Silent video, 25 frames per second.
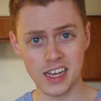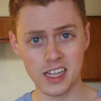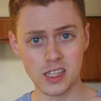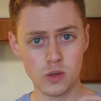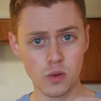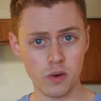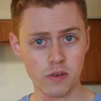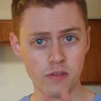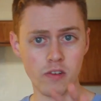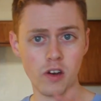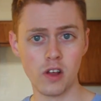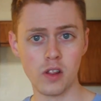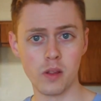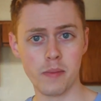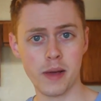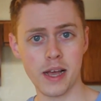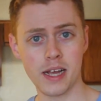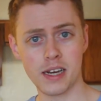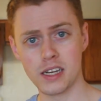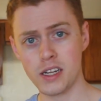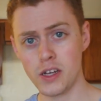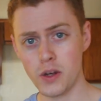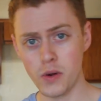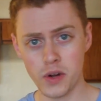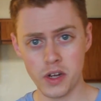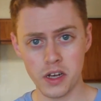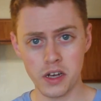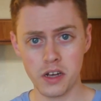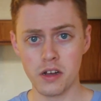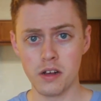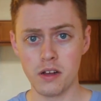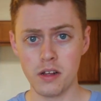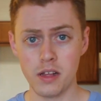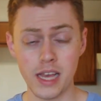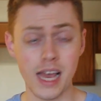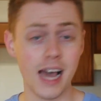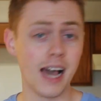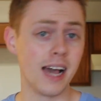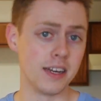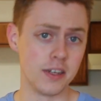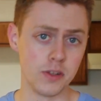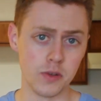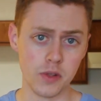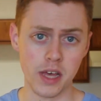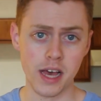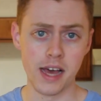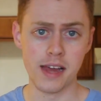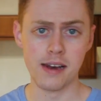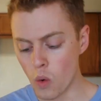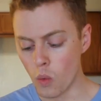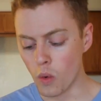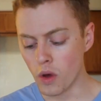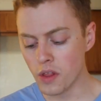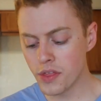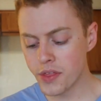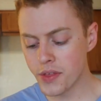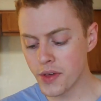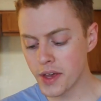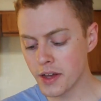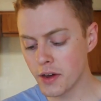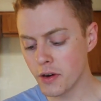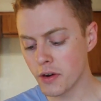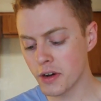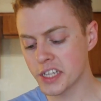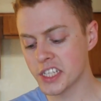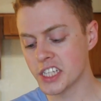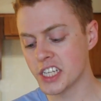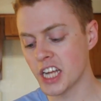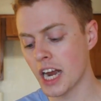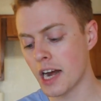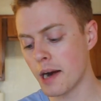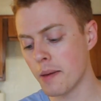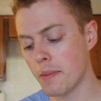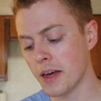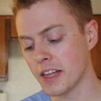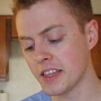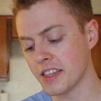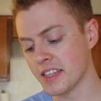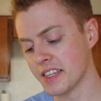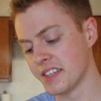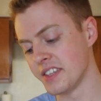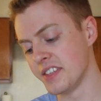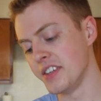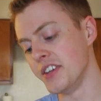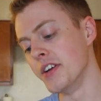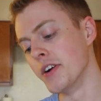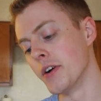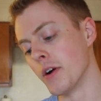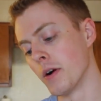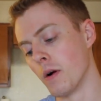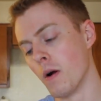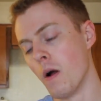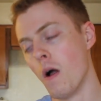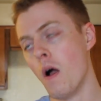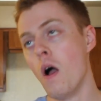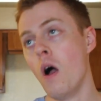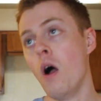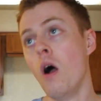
of gets rid of all the bacteria. Yeah, I do that. One thing you're excited about this year?